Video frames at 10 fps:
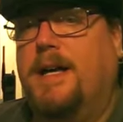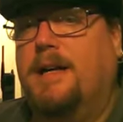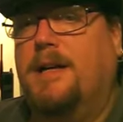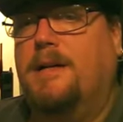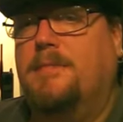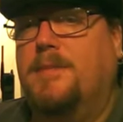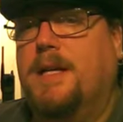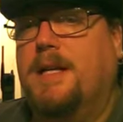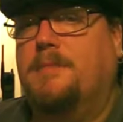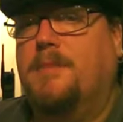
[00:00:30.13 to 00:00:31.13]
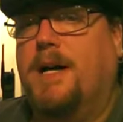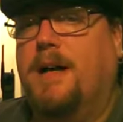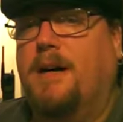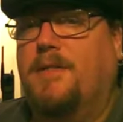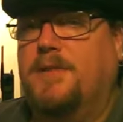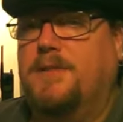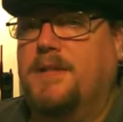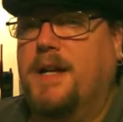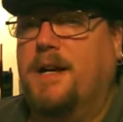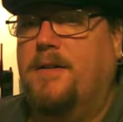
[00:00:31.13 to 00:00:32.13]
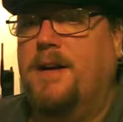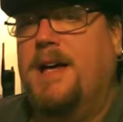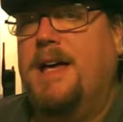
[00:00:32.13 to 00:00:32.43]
am in my office now,